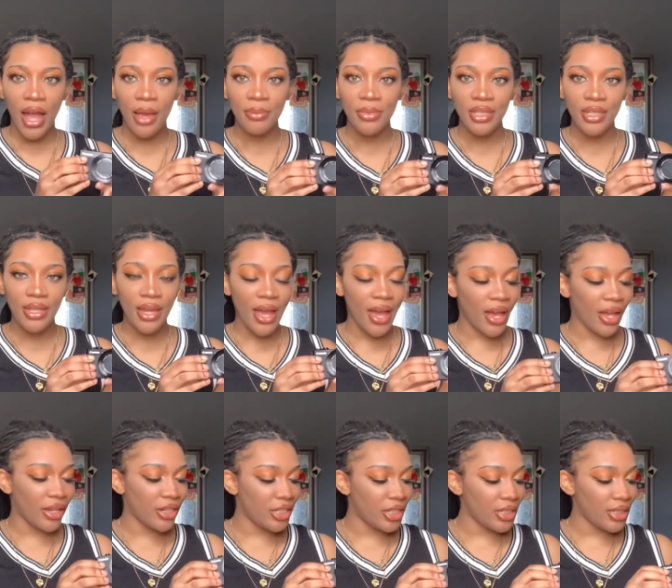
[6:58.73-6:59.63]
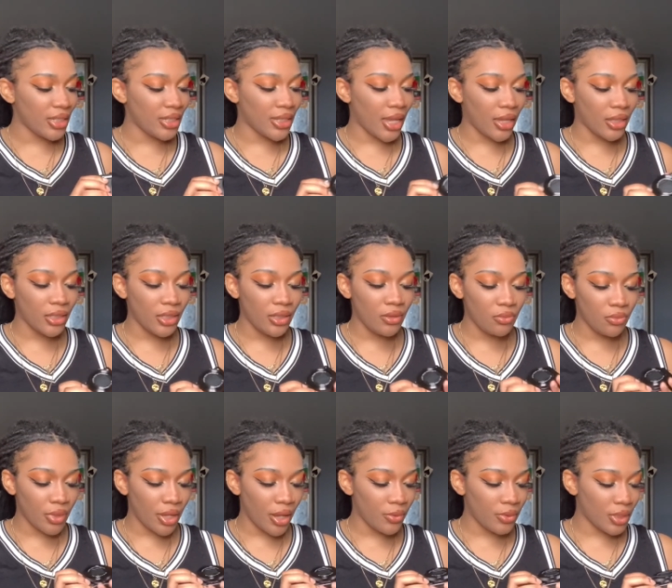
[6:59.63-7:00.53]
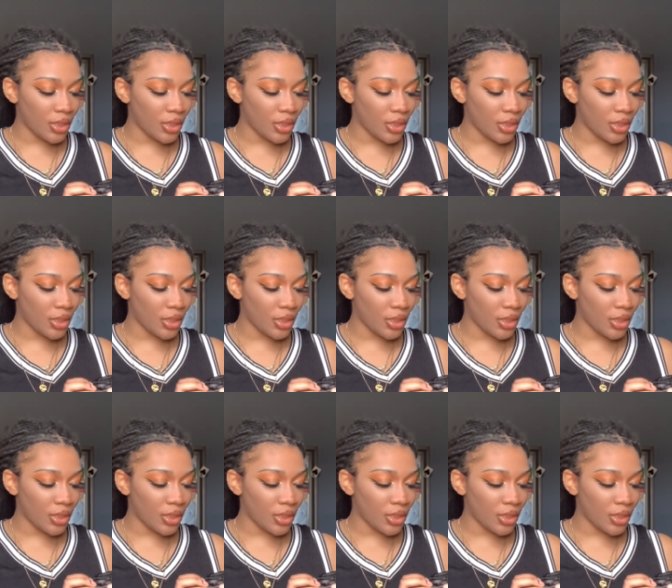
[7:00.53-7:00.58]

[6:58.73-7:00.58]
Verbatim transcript: I mean, yeah, she's exactly what I was